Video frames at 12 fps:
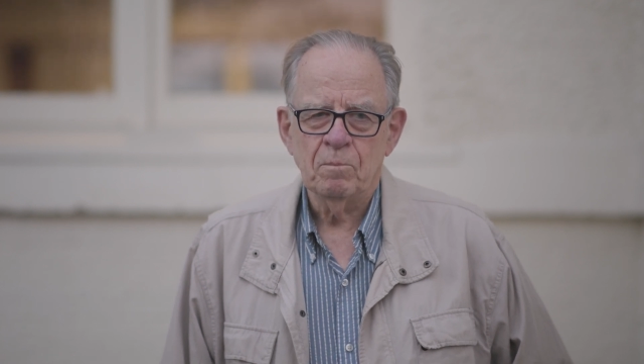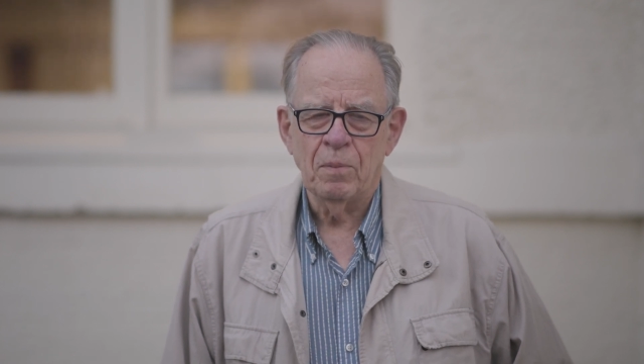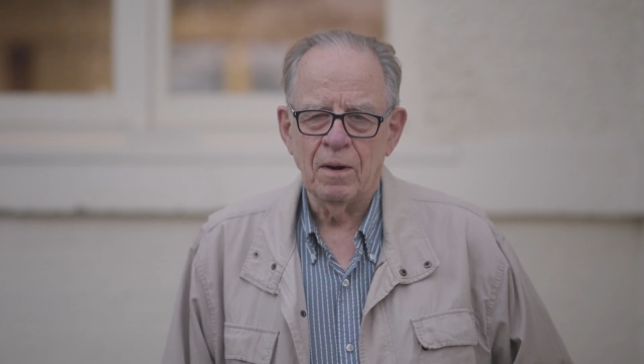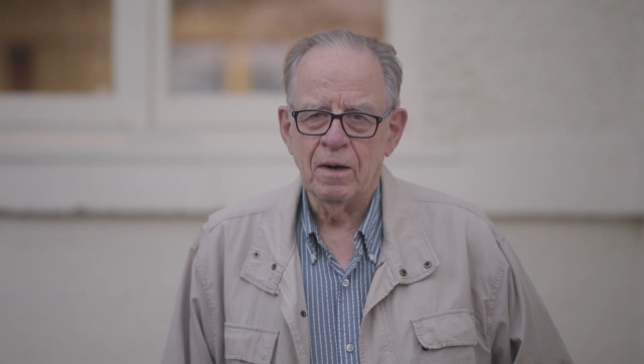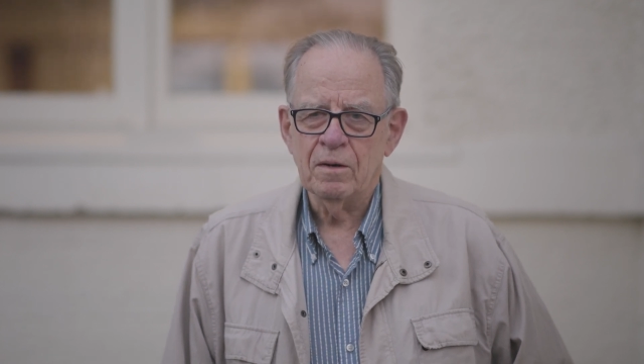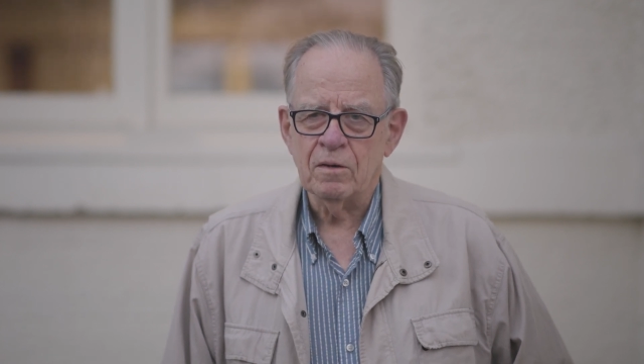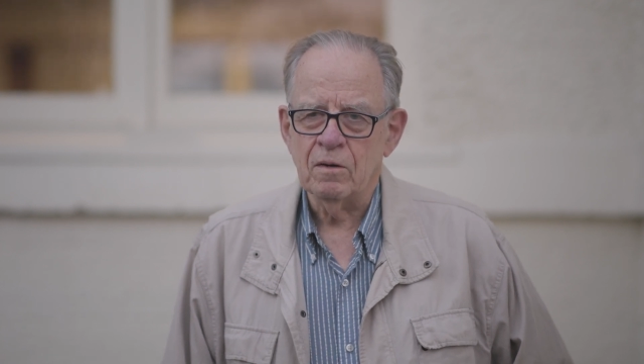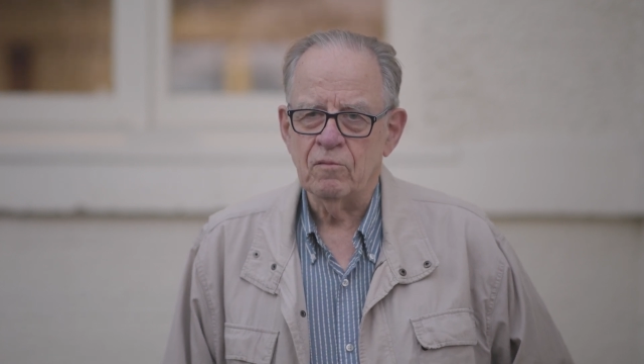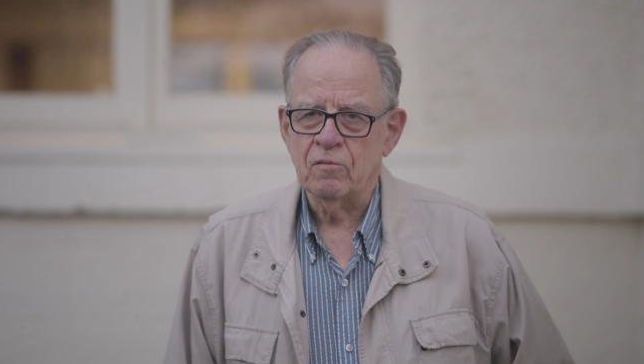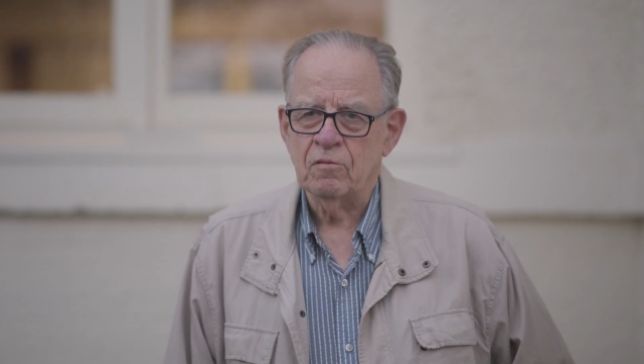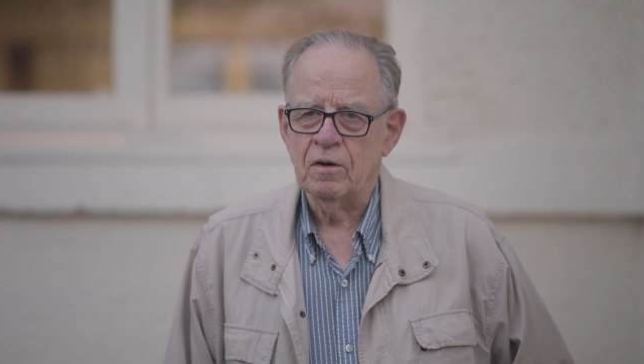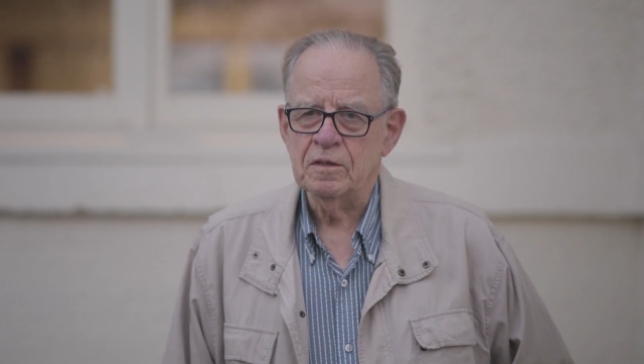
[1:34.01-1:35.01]
part
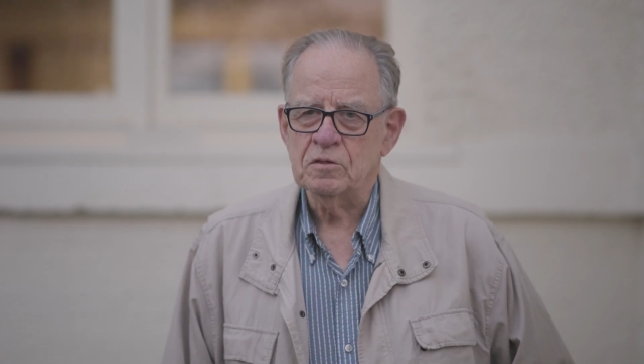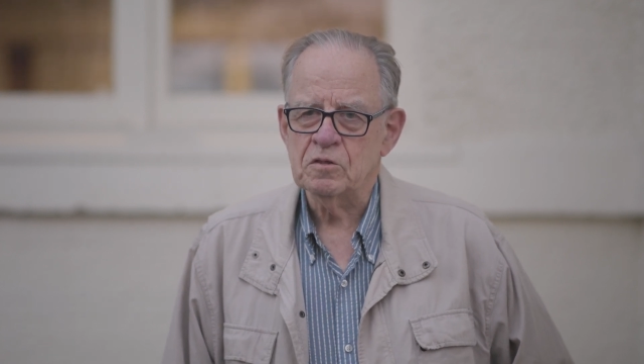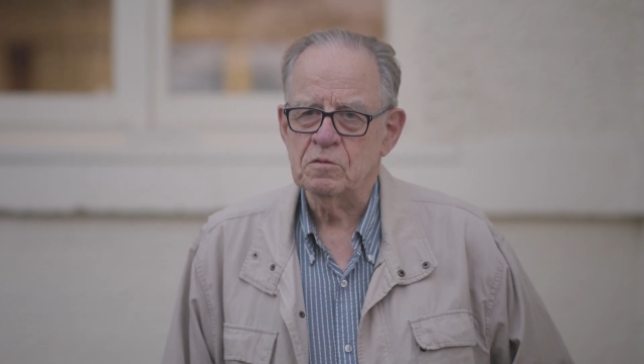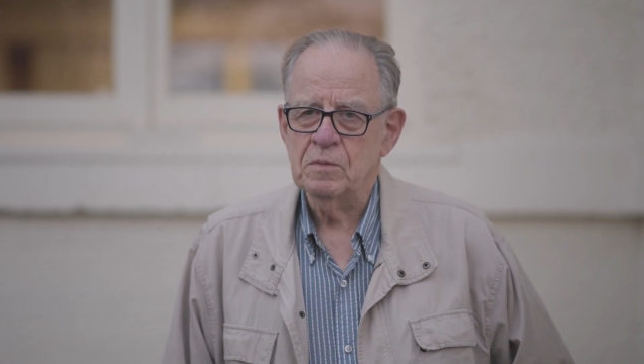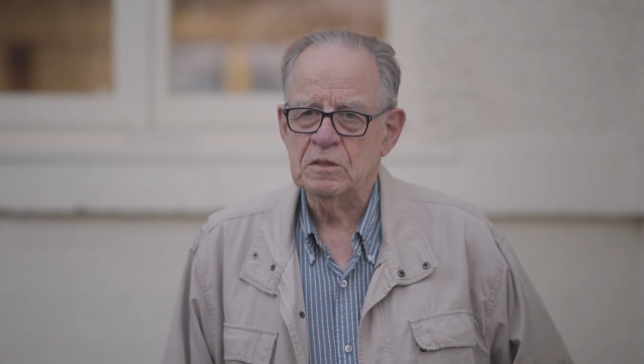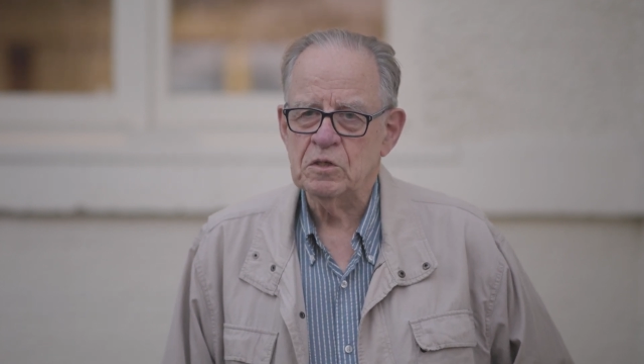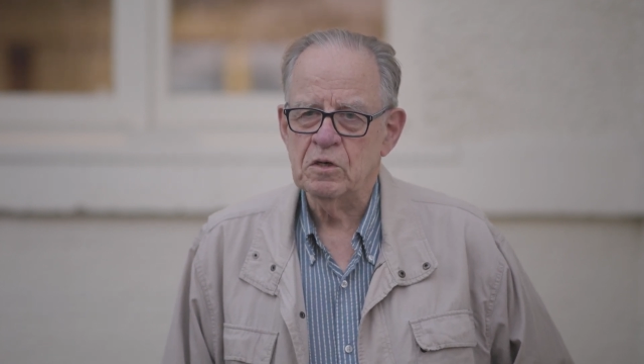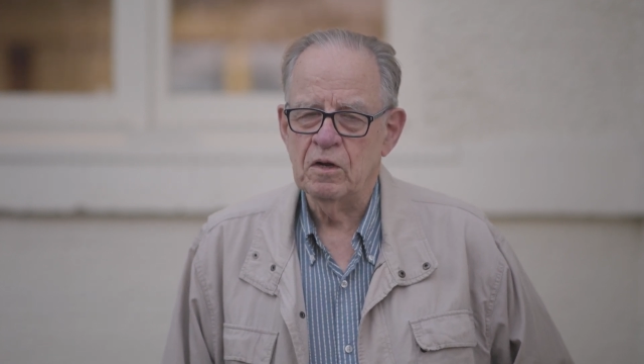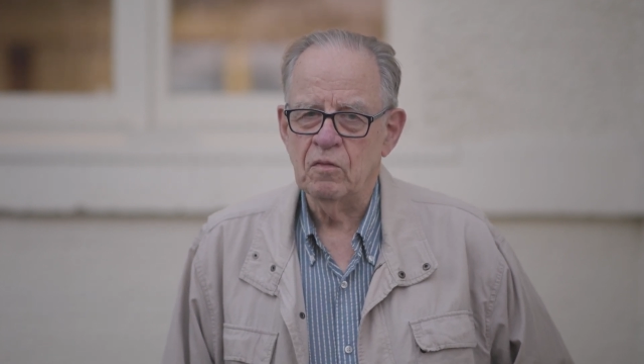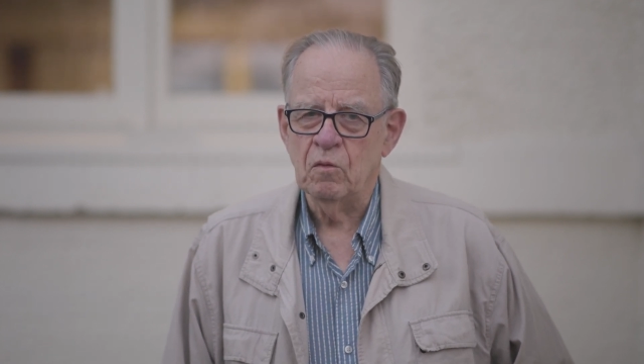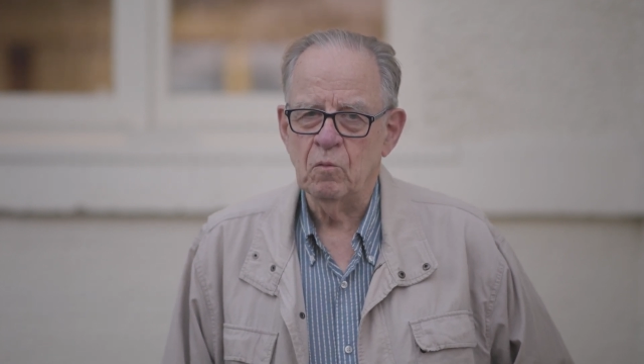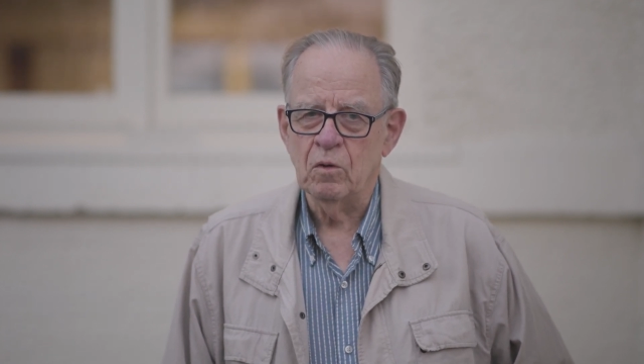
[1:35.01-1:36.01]
of Christ's mission
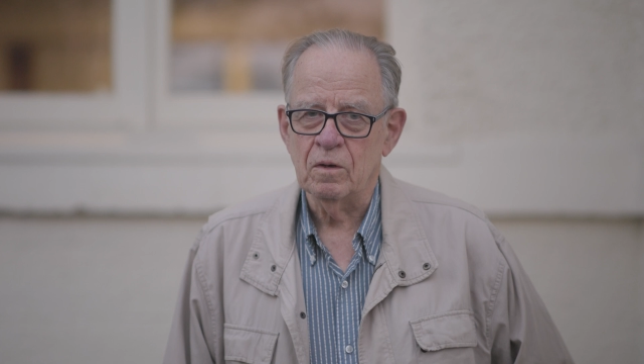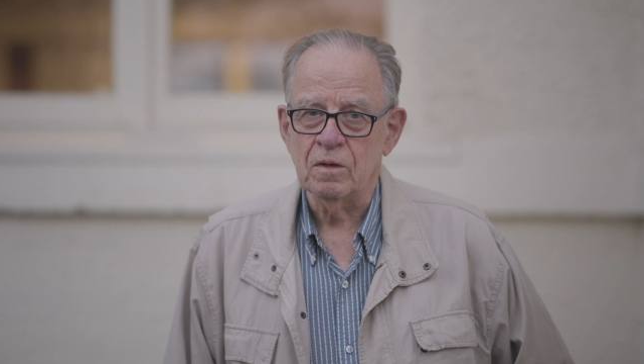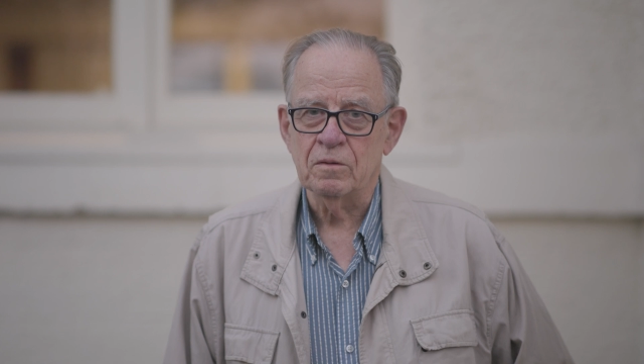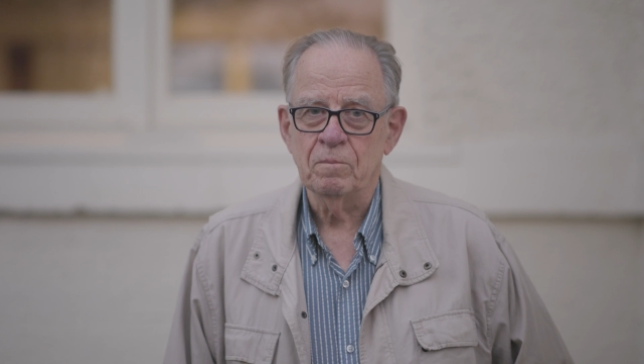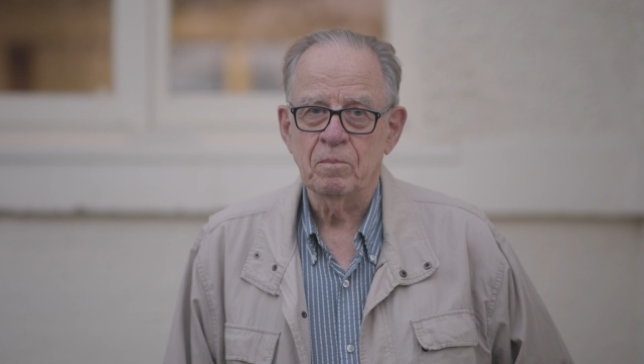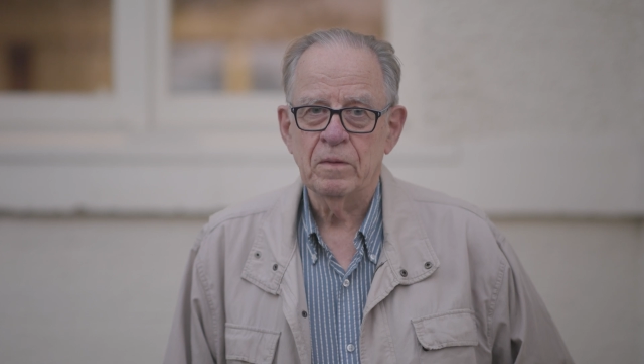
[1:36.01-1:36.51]
in the world.